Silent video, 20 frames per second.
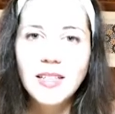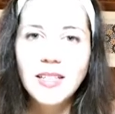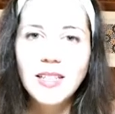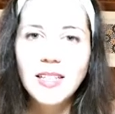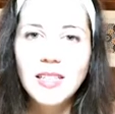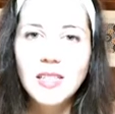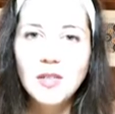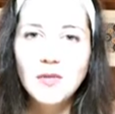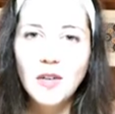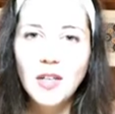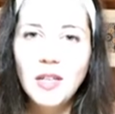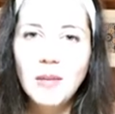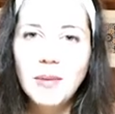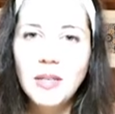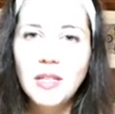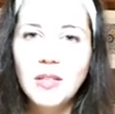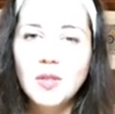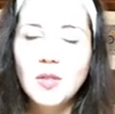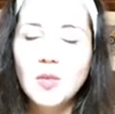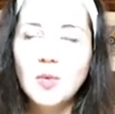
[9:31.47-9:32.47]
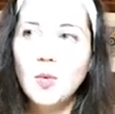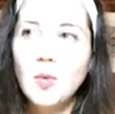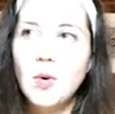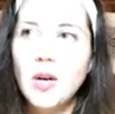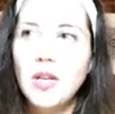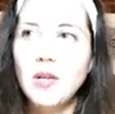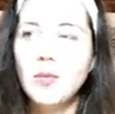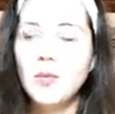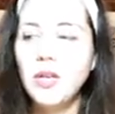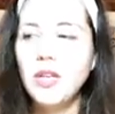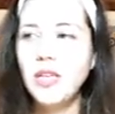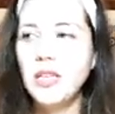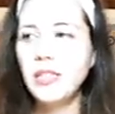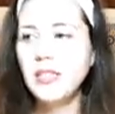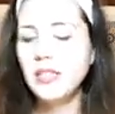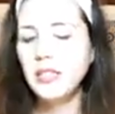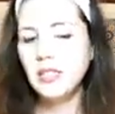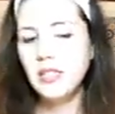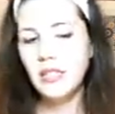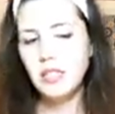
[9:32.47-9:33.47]
it's funny because when we
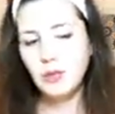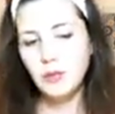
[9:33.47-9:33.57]
see